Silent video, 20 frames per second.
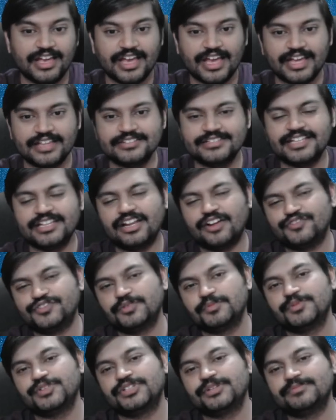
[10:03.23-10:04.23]
and then
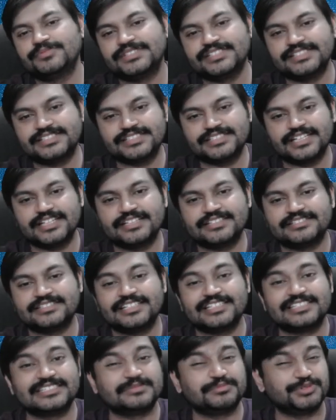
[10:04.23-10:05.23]
after bishop g6
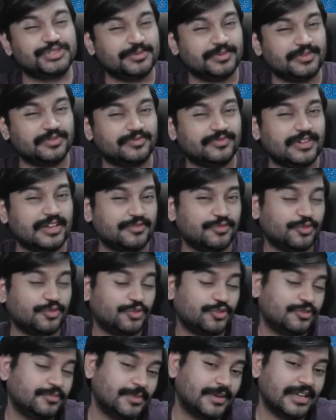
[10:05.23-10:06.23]
there is bishop f5
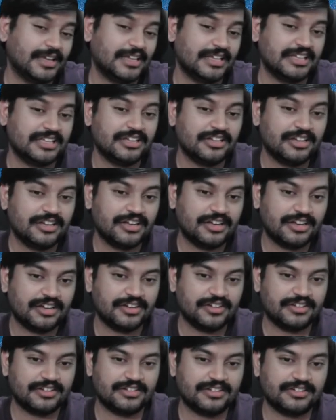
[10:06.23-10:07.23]
followed by
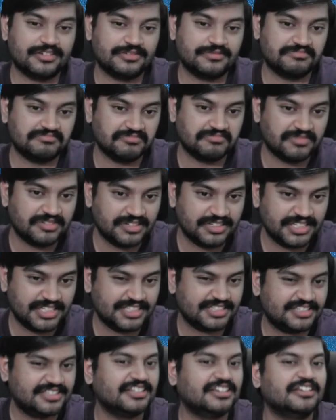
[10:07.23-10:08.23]

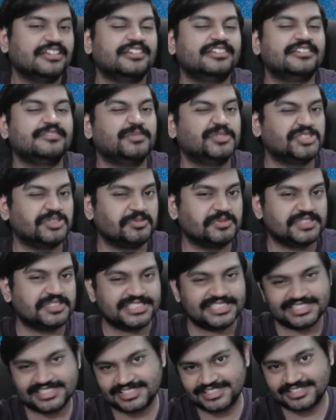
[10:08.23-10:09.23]
lethal bishop
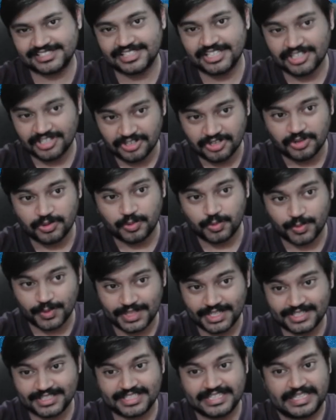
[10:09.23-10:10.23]
e6,
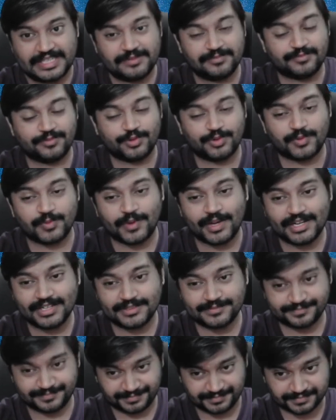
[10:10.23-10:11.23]
winning the game for
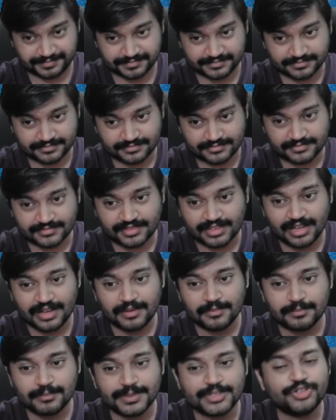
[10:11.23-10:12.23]
white.
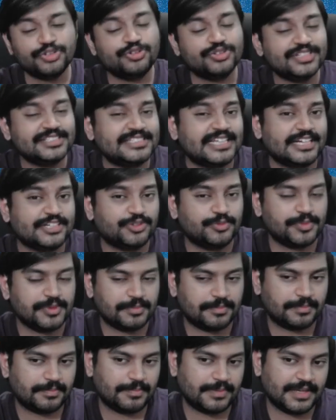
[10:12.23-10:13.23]
But this had to be
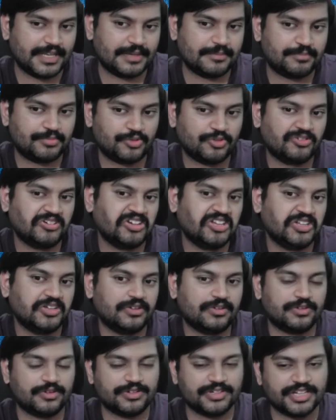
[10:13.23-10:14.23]
played purely
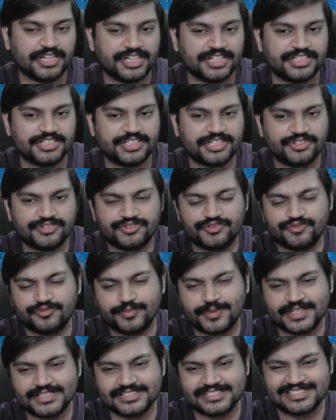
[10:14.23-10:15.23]
on intuitive
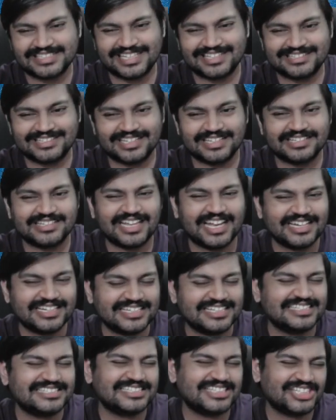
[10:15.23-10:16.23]
basis. I think knight
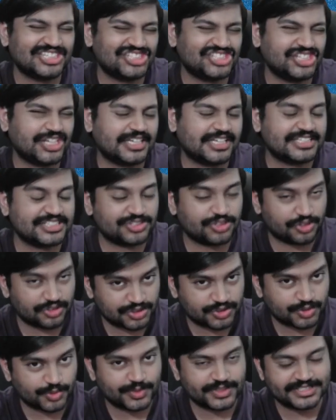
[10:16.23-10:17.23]
e6 check is
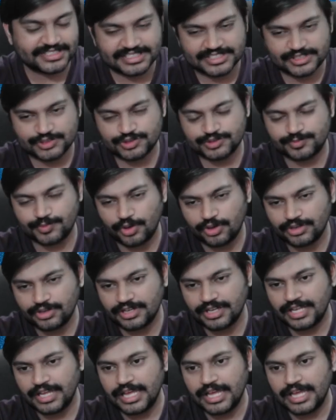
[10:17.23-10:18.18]
not so easy to spot,